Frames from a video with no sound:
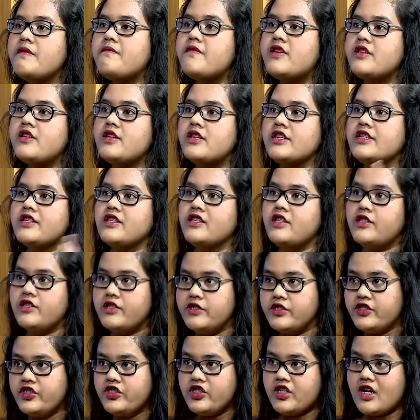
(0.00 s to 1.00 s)
brother is in
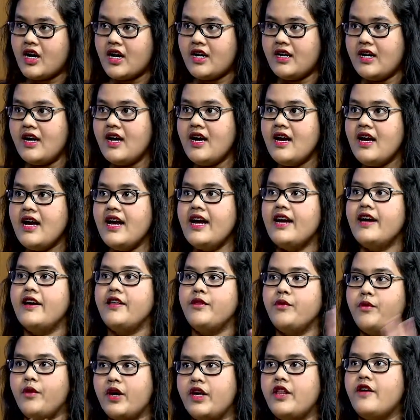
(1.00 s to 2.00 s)
Jakarta,
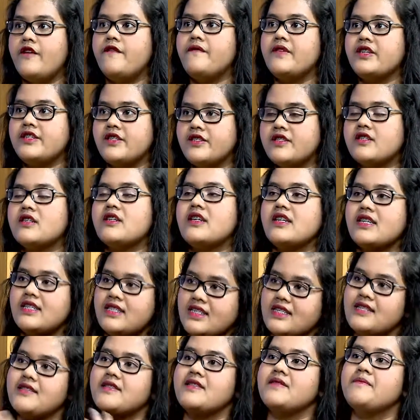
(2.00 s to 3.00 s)
and 1 of my sister is
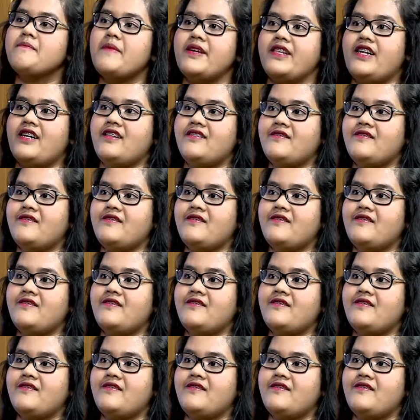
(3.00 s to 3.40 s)
in Medan.